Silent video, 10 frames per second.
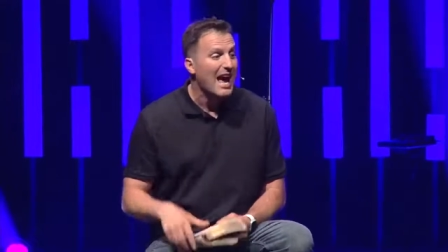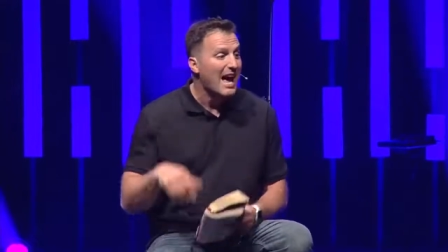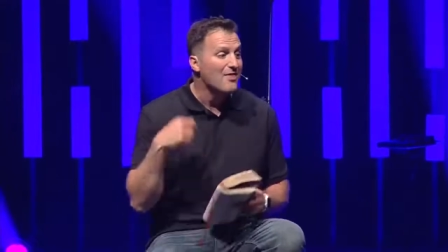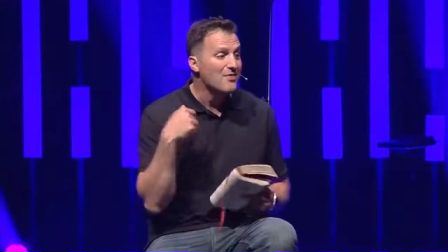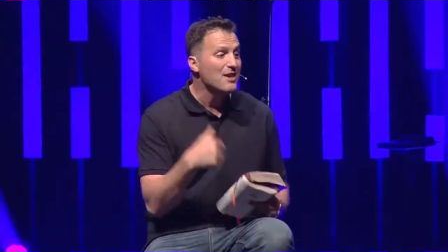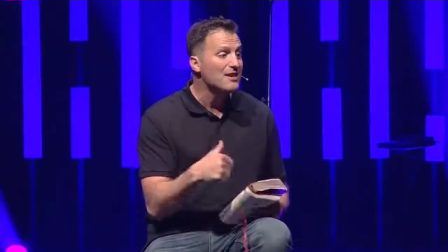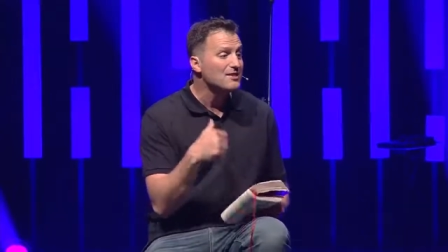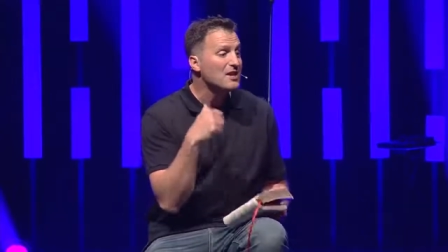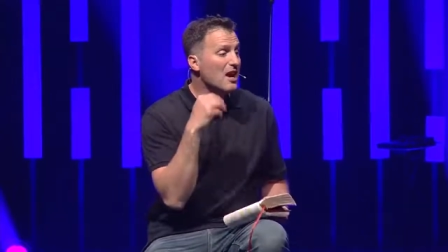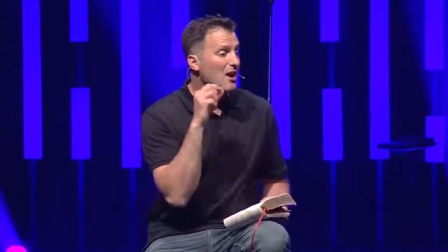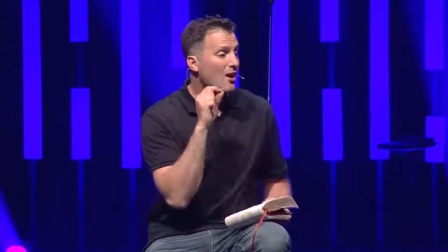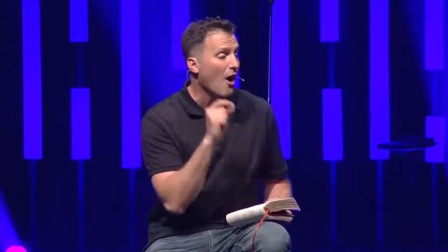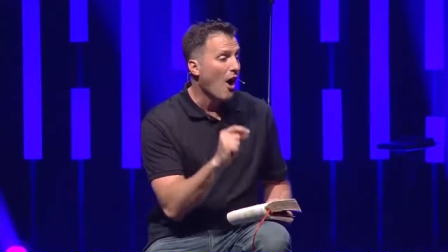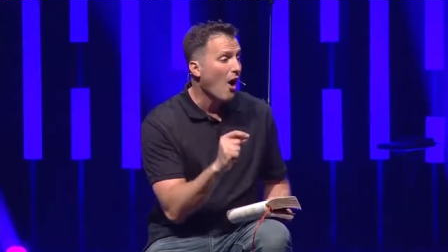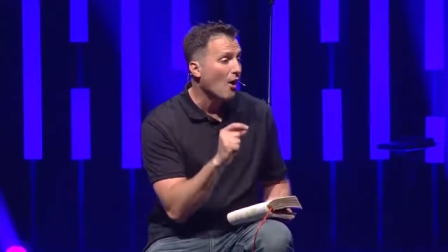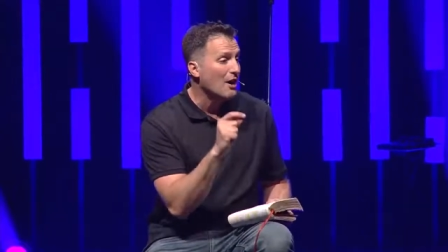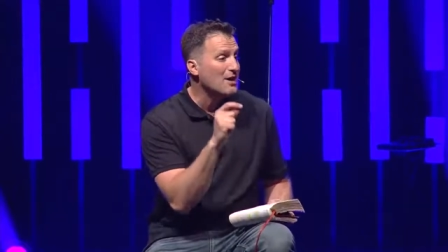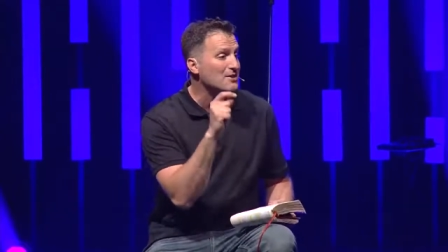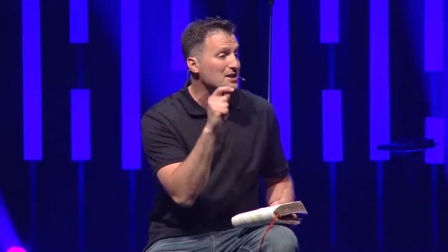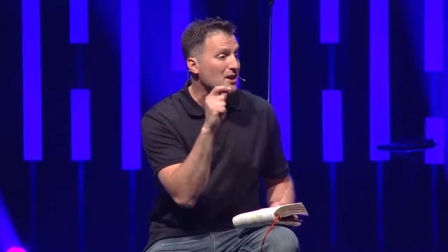And this call
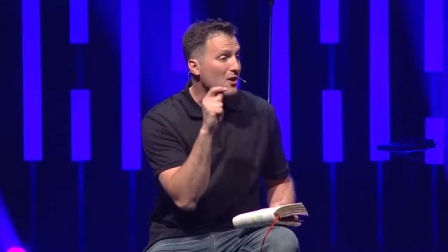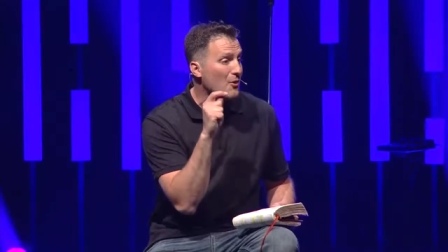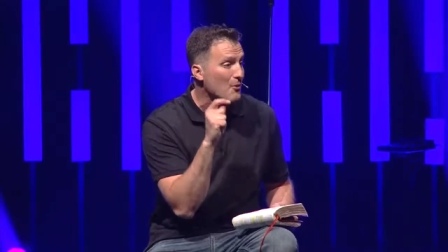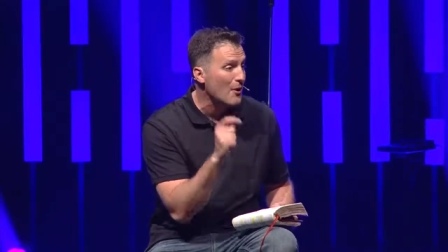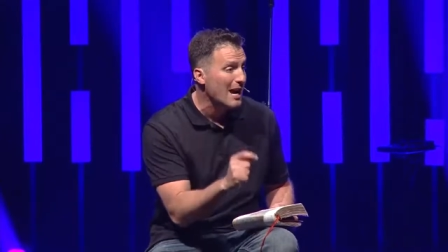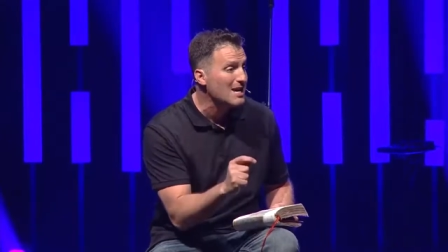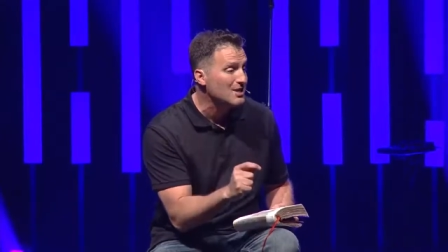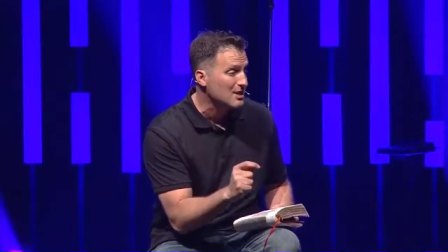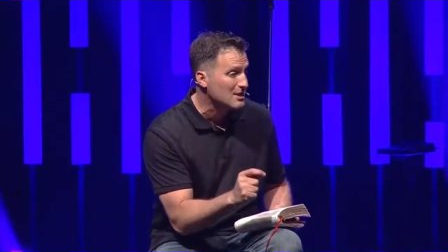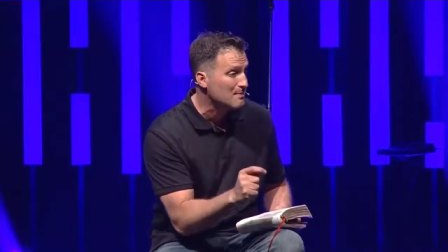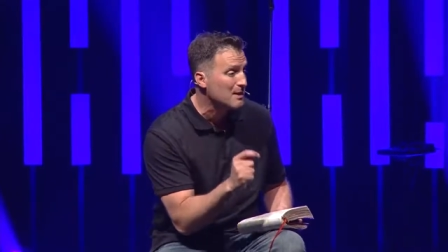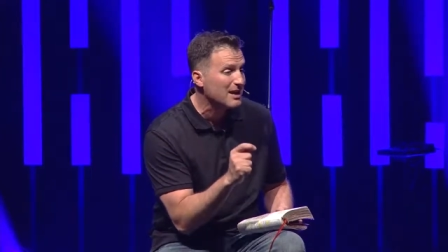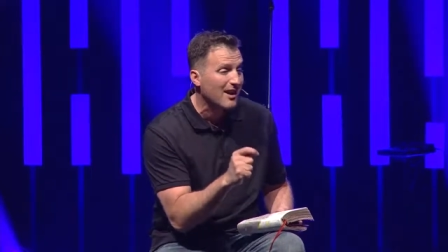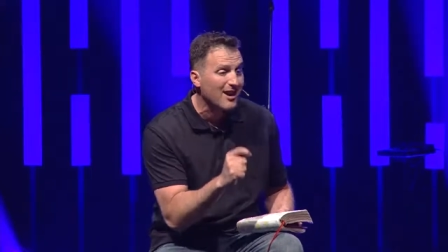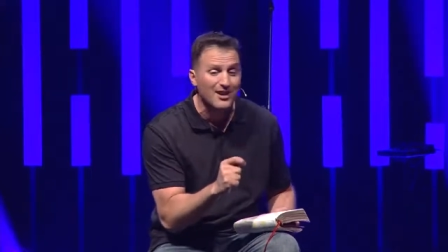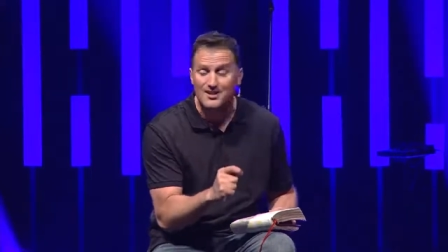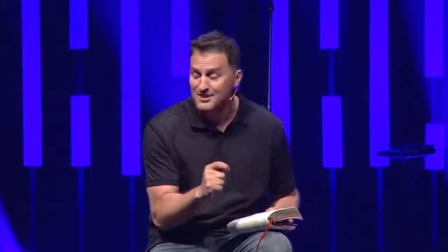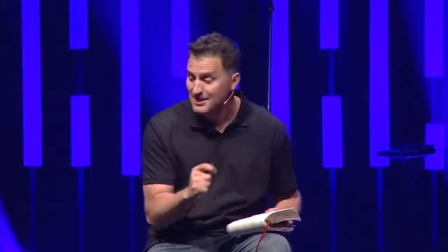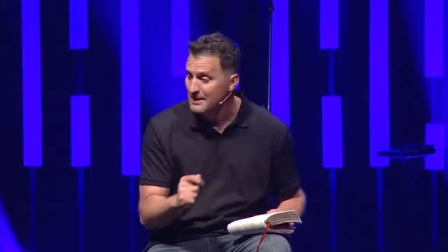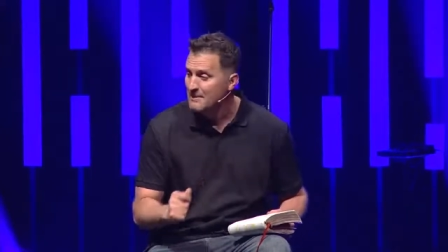is courageous
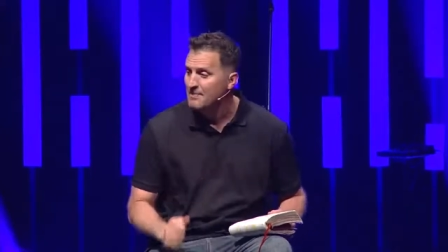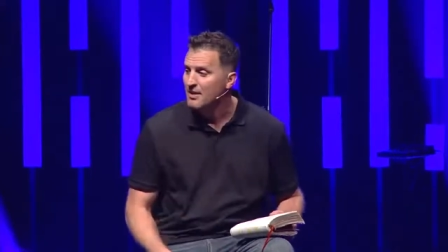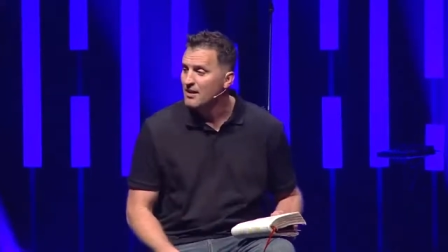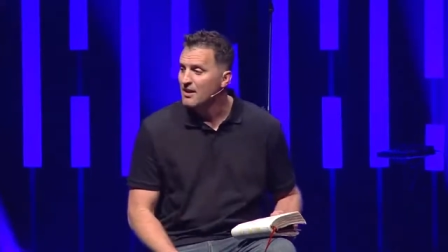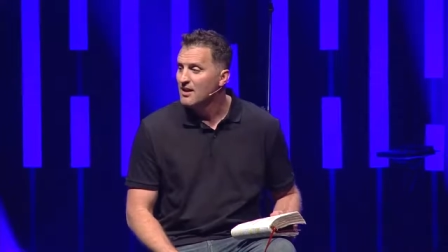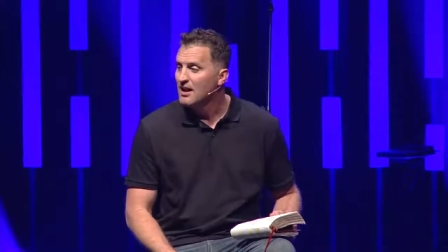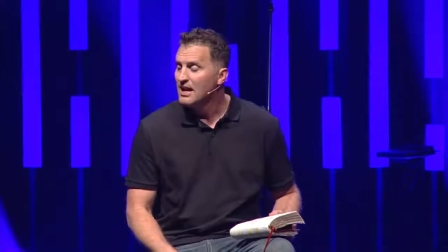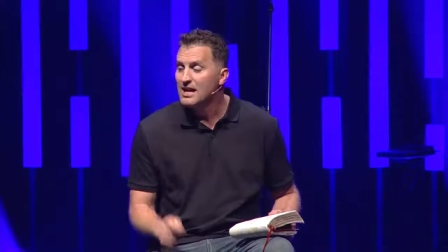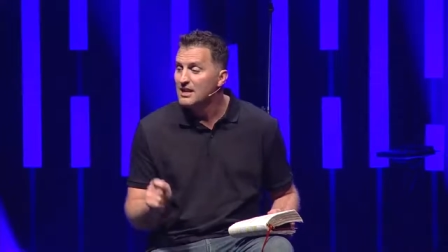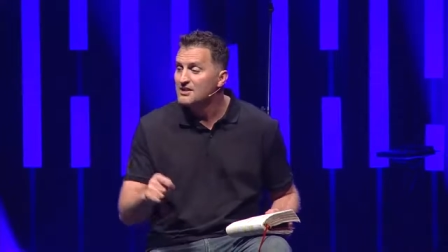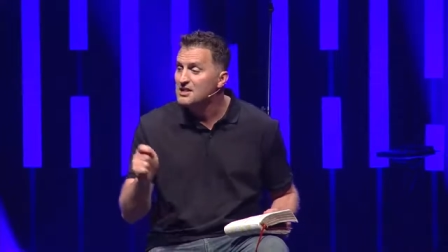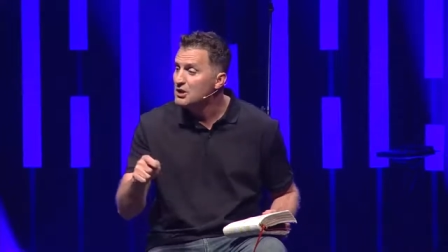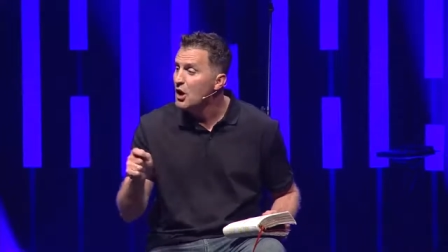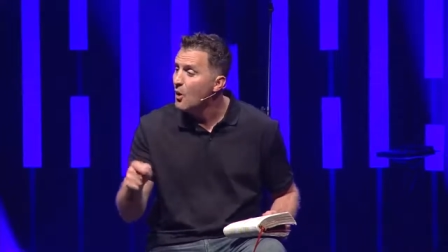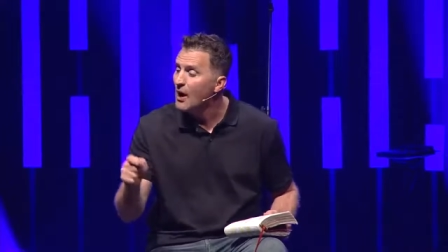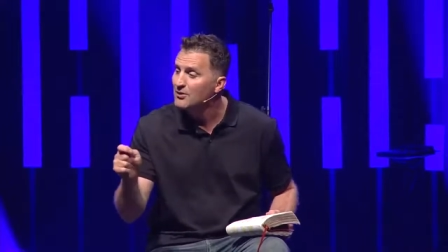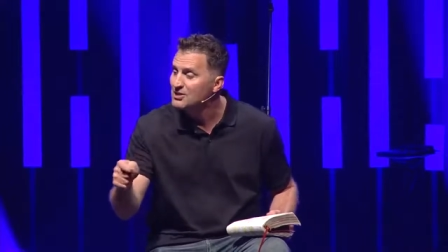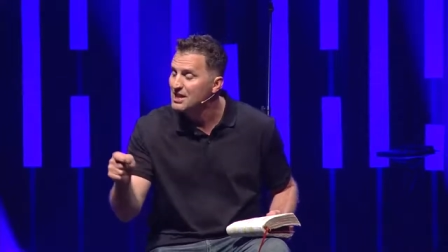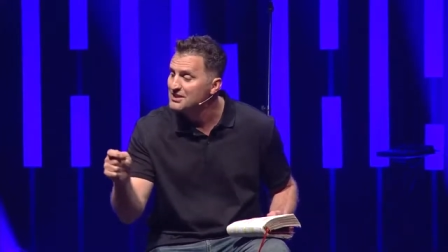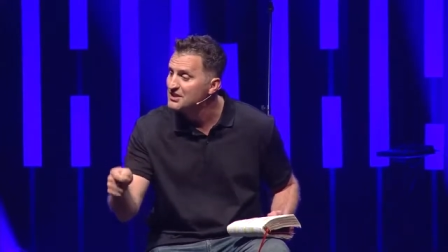because he doesn't know how
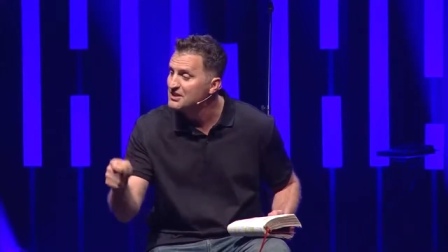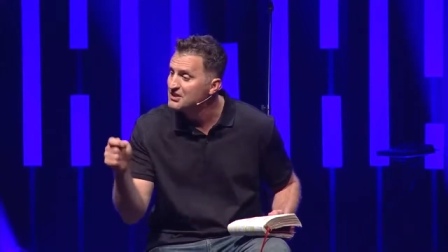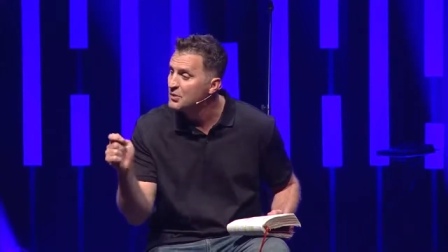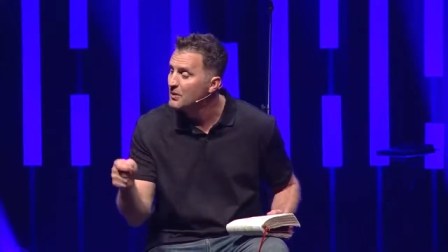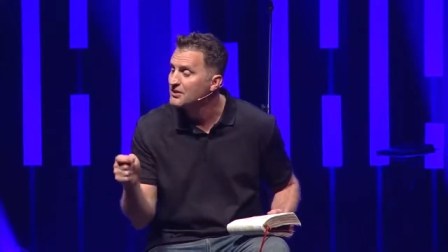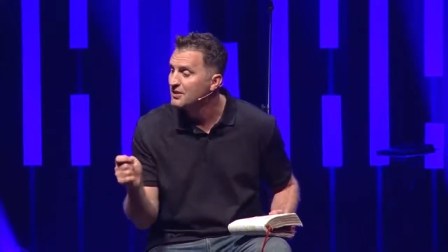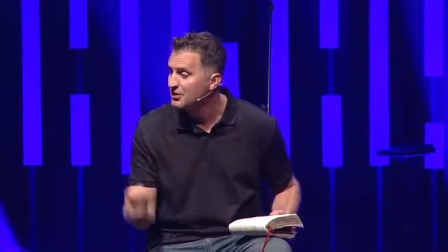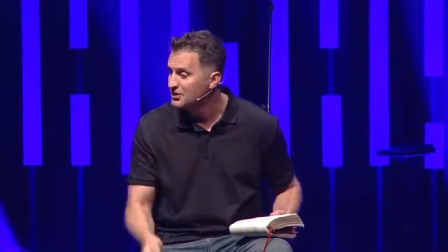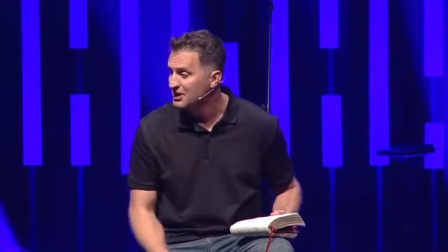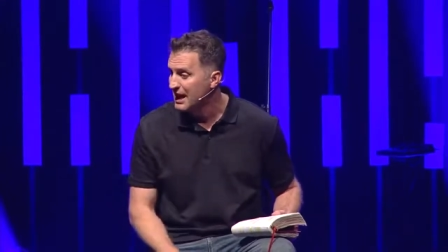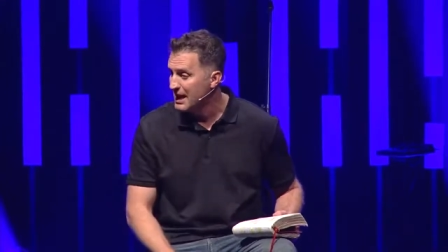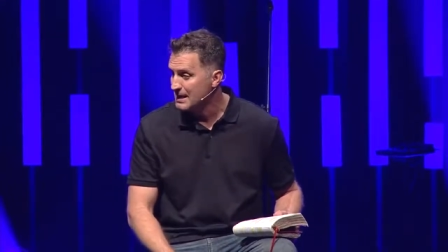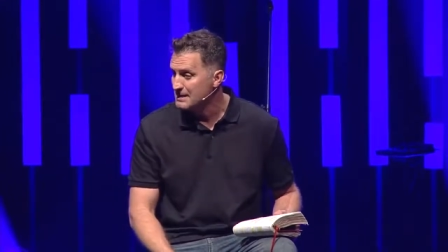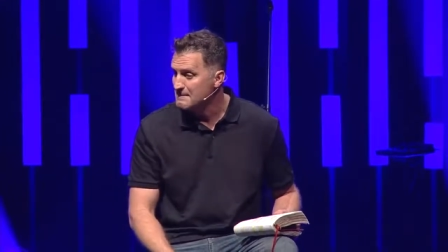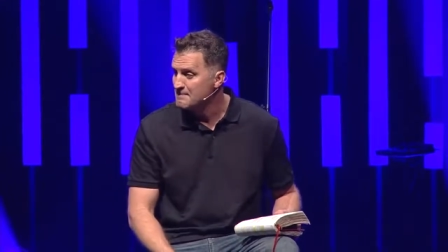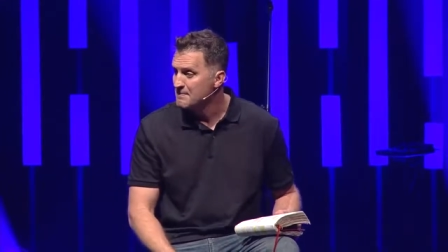Jesus is going to understand.